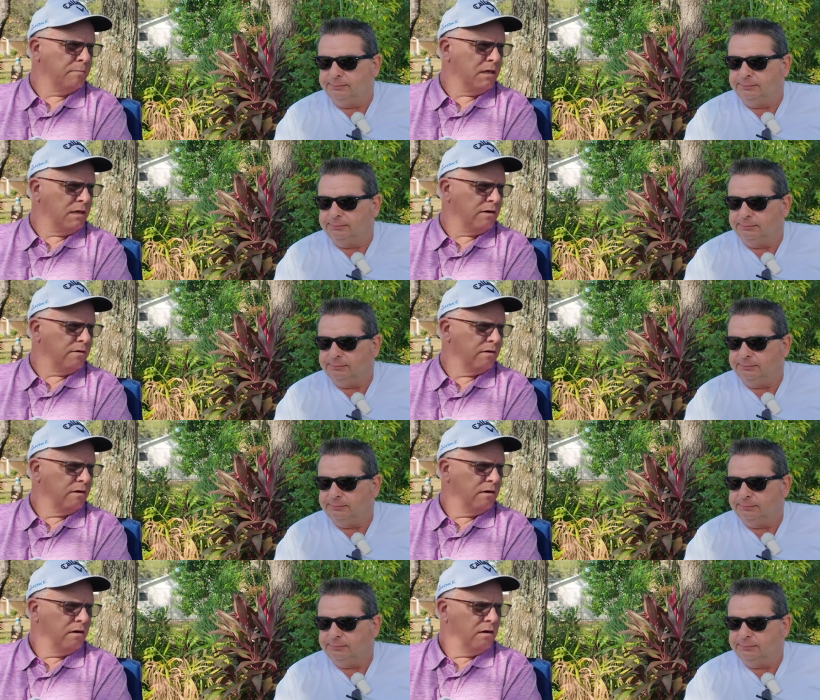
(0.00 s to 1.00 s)
Speaker 1: can be here.
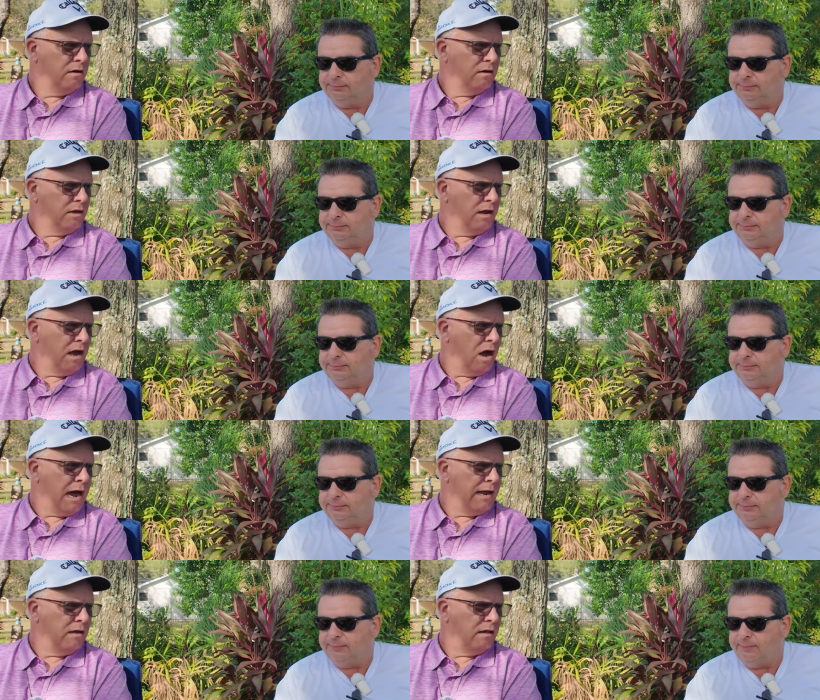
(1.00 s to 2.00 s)
You know, how
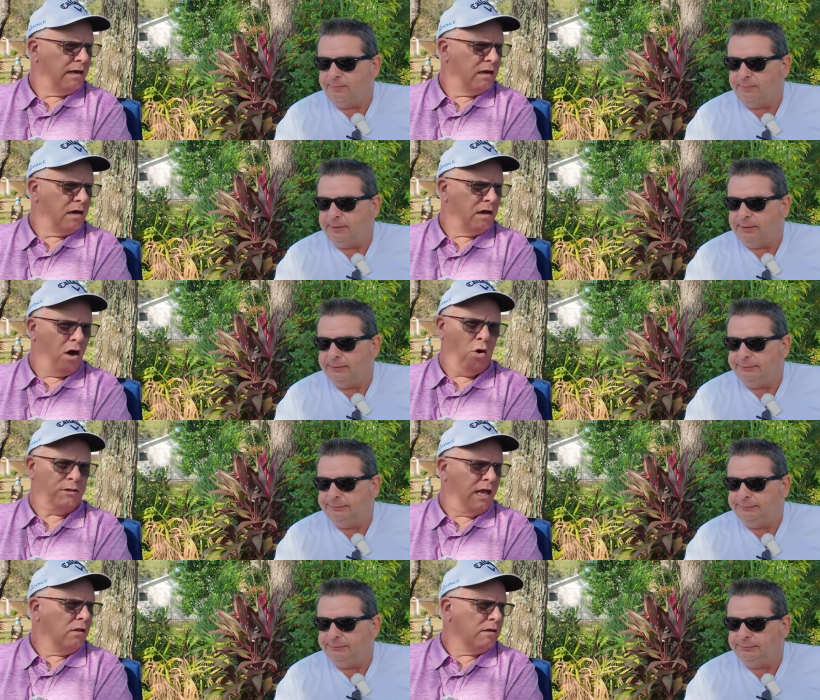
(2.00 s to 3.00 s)
high like a, a
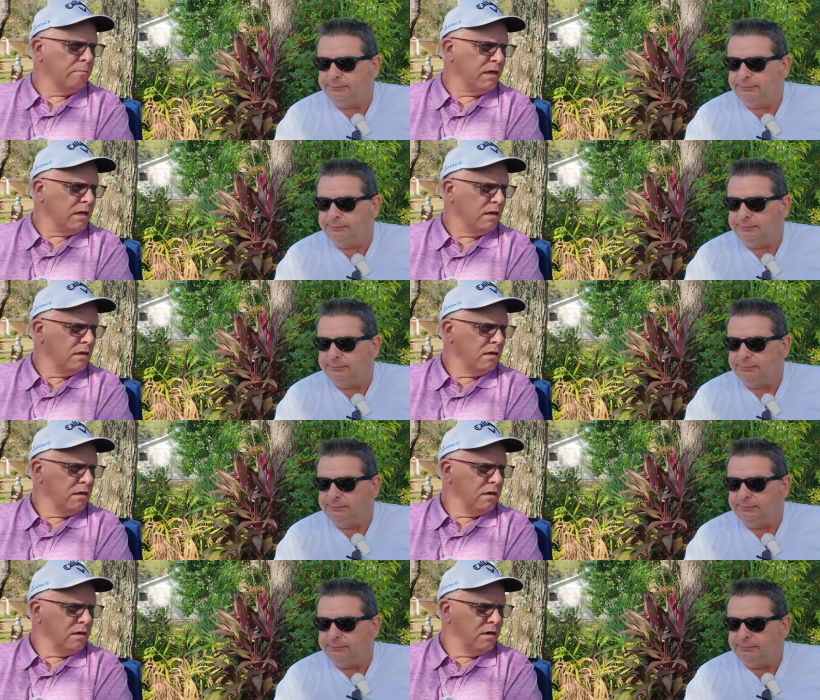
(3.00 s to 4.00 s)
hotel can be,
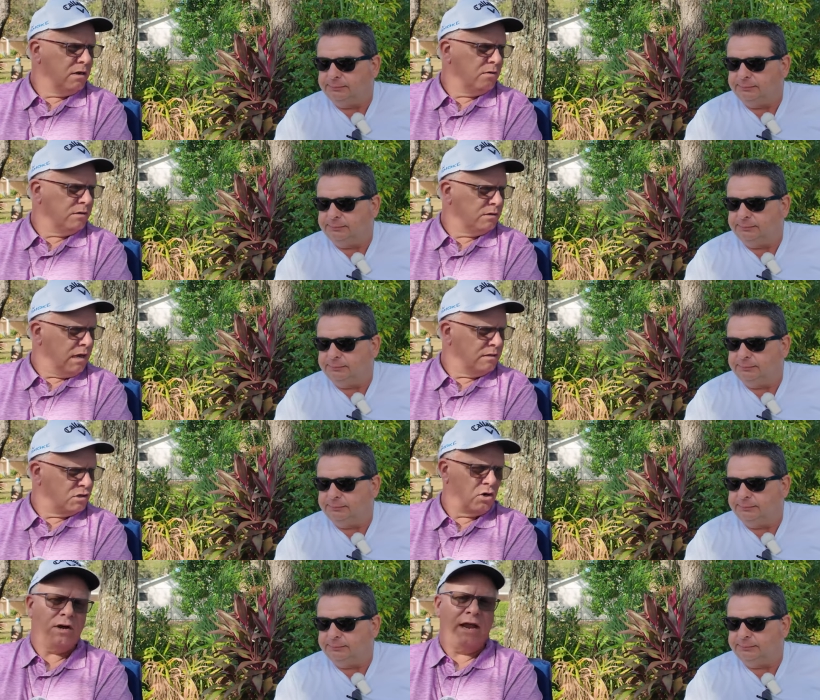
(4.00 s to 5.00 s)
you know, in, in
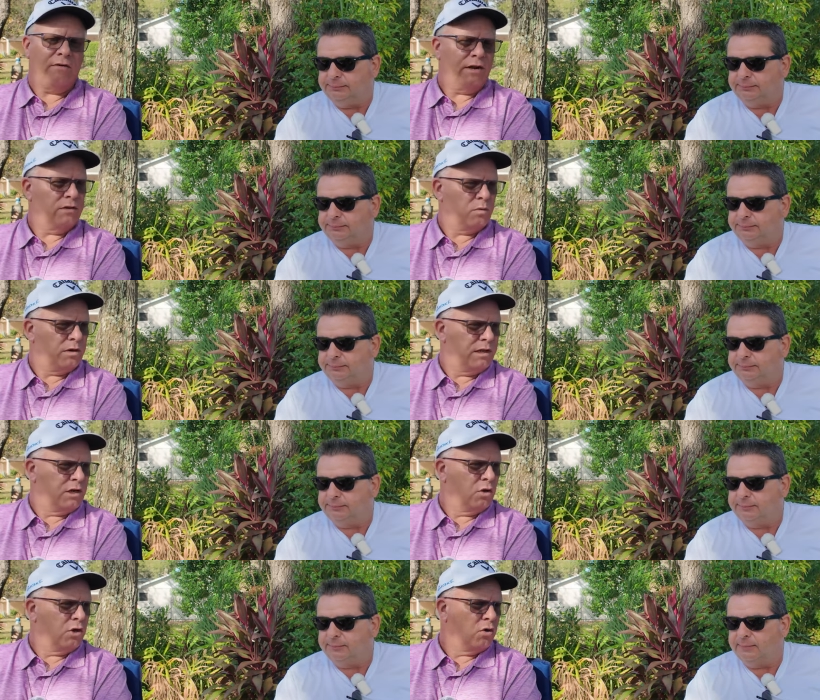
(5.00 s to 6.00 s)
certain areas where they
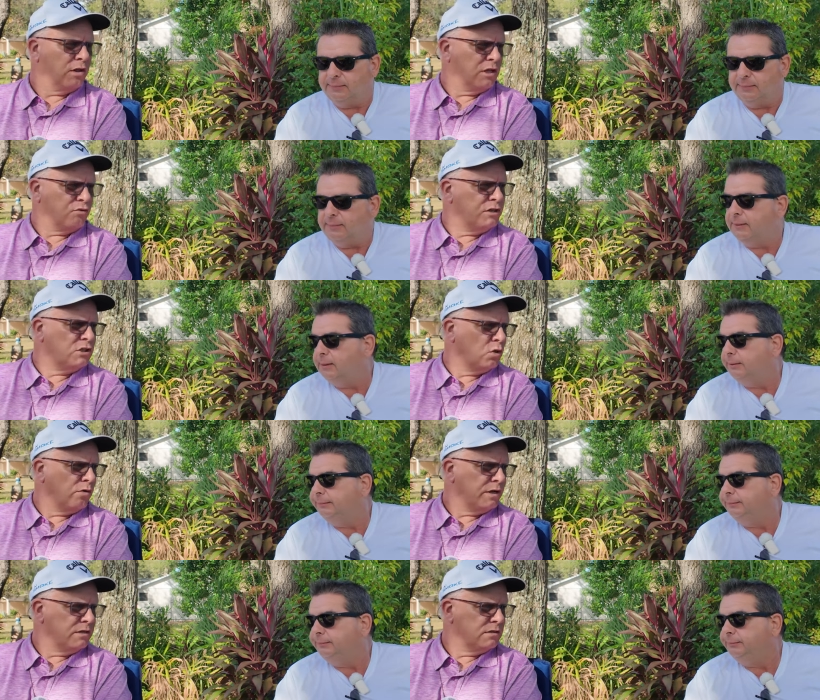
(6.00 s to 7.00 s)
can only go like three
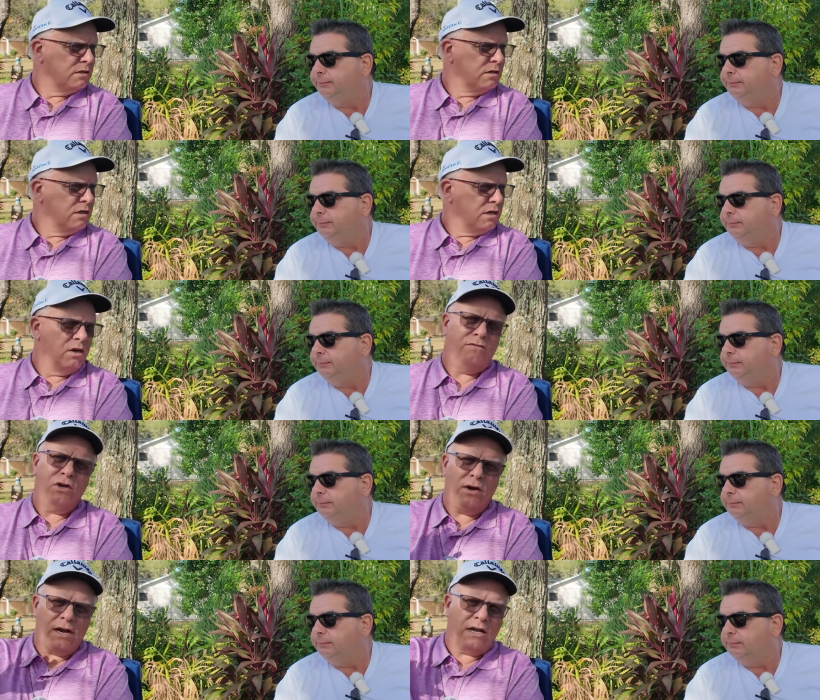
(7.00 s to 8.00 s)
stories. You know, if
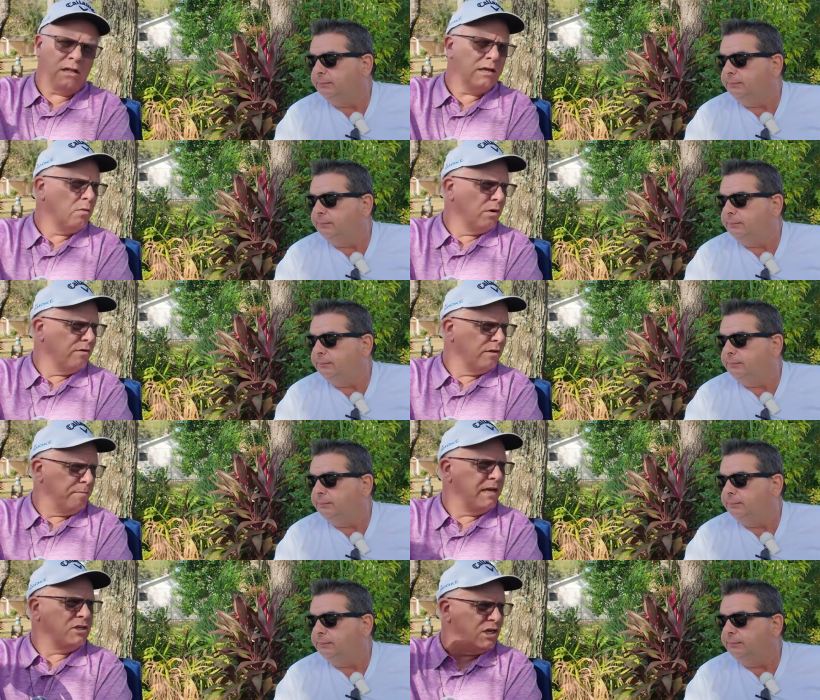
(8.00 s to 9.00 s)
you go down to Clearwater on
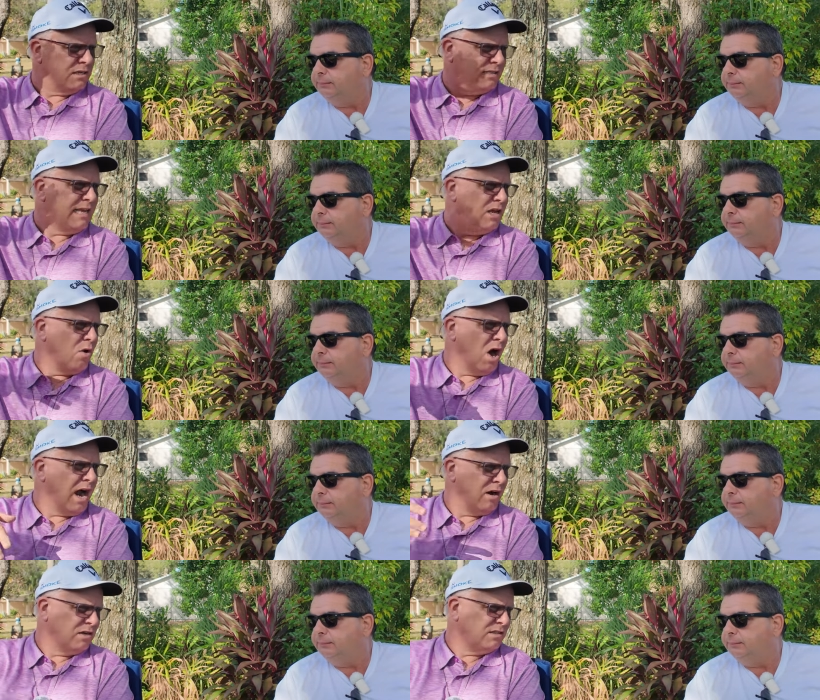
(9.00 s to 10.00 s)
the beach, yes, they can go
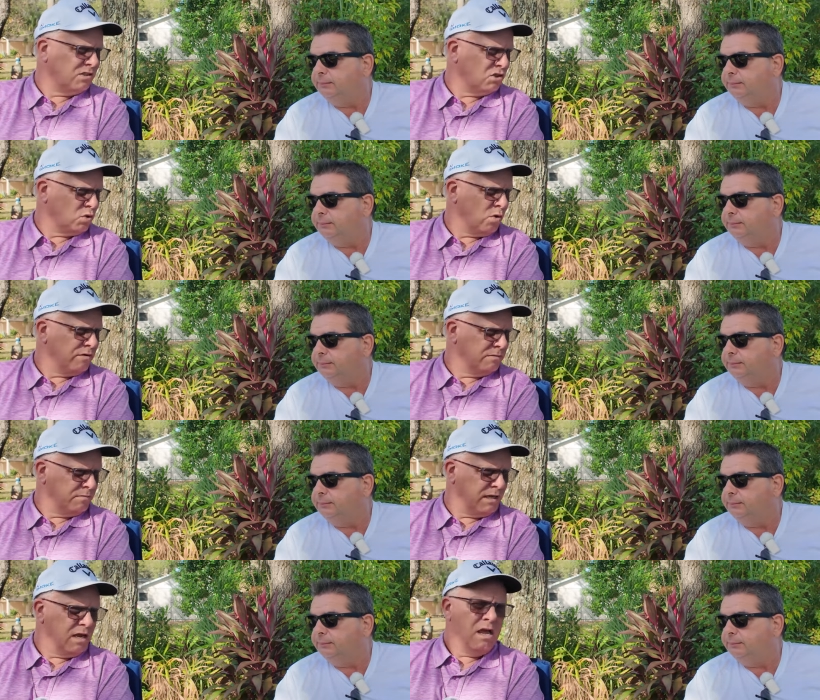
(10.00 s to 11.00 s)
higher because it's a
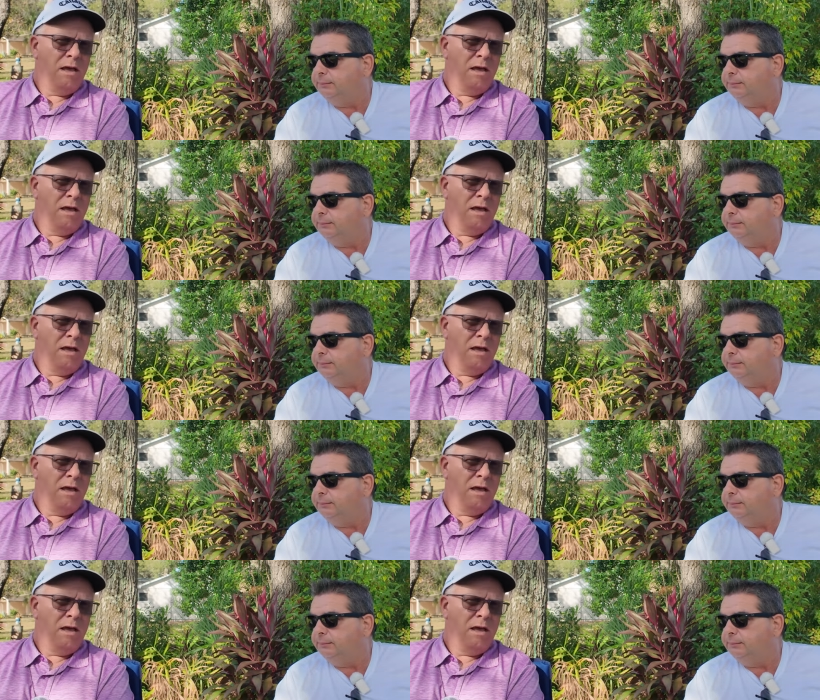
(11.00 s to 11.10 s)
tourism thing.